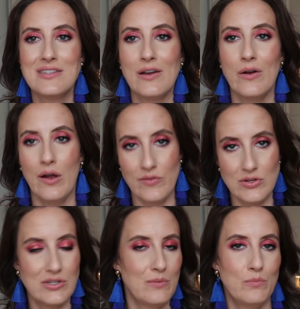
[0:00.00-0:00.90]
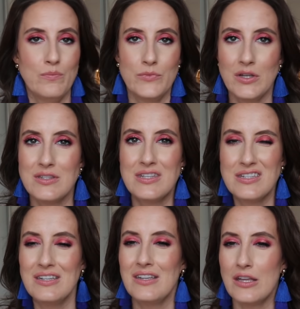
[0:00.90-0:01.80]
so I've used it
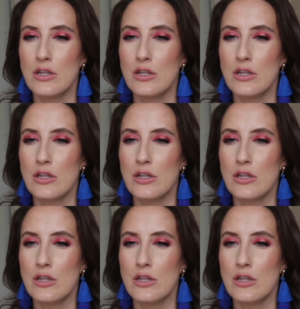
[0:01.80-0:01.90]
consistently a